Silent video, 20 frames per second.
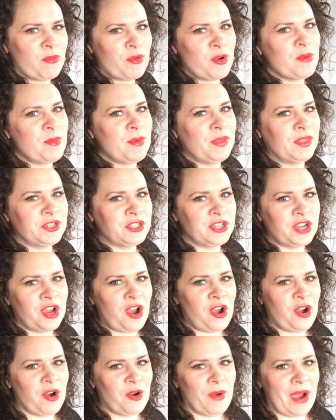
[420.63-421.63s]
room in the
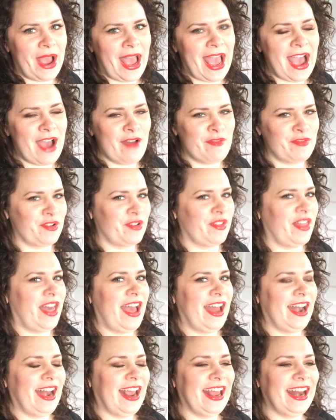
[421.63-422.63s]
toe after
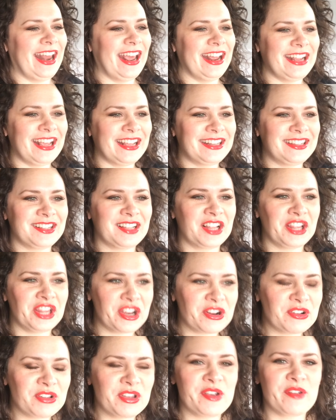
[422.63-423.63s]
that. And it
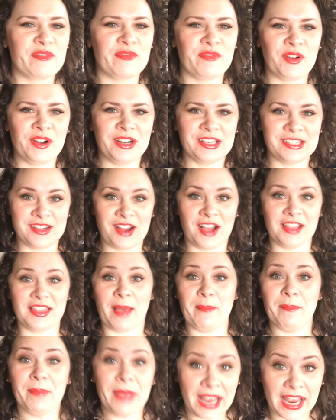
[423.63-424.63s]
clearly your foot is not
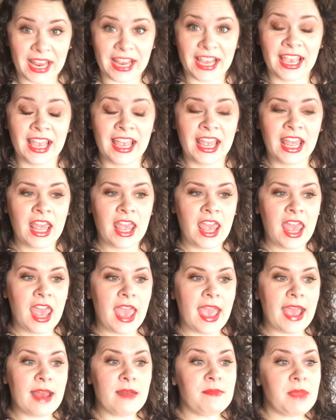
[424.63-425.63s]
that big.
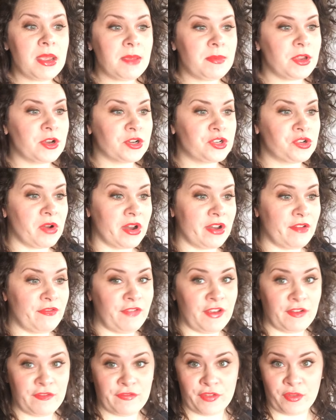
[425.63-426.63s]
And maybe you're trying to
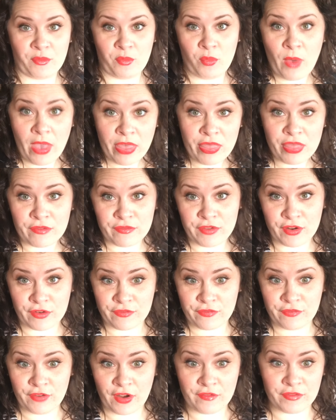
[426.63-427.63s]
fit for the width of your
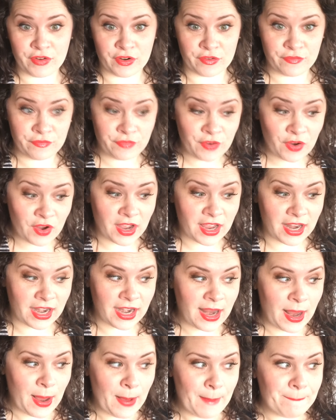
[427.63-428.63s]
foot,
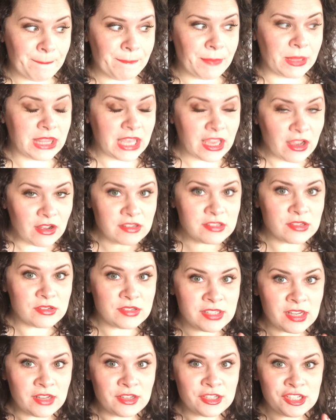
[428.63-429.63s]
but they also
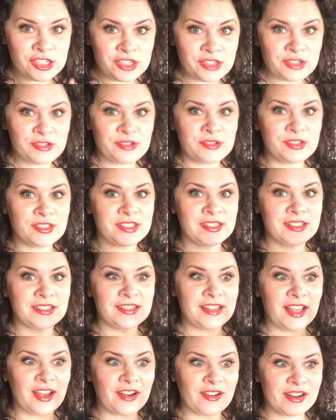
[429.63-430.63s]
sell shoes
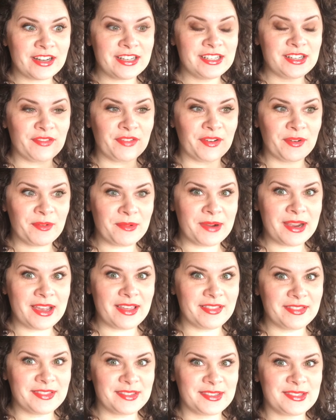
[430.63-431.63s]
that are in different
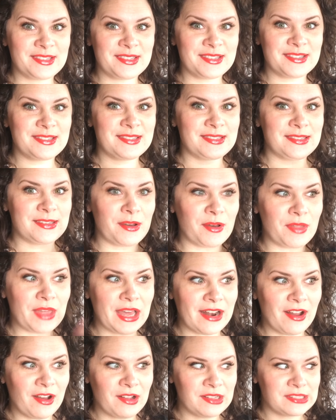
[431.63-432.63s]
widths. So
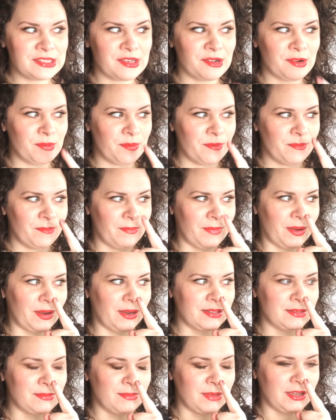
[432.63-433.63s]
that also
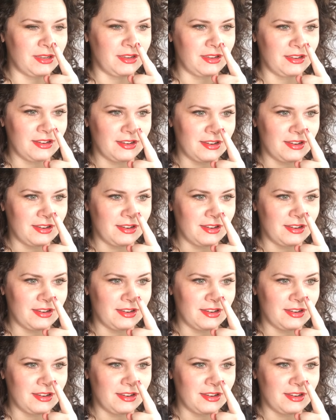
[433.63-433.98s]
makes me